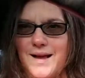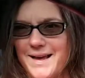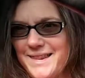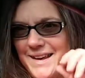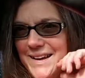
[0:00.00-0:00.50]

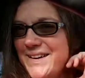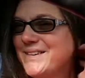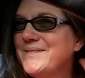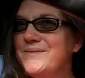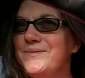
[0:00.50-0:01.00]
Hi there.
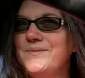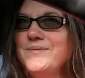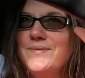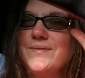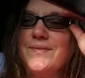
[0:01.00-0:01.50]

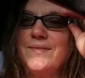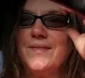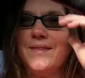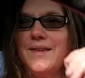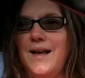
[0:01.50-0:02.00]

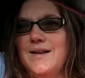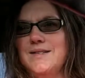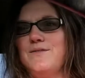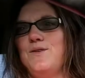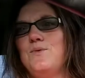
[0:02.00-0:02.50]

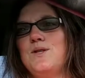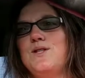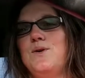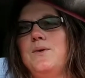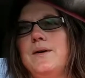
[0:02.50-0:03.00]
How's everyone
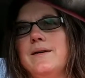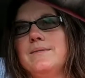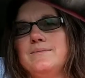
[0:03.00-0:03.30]
doing?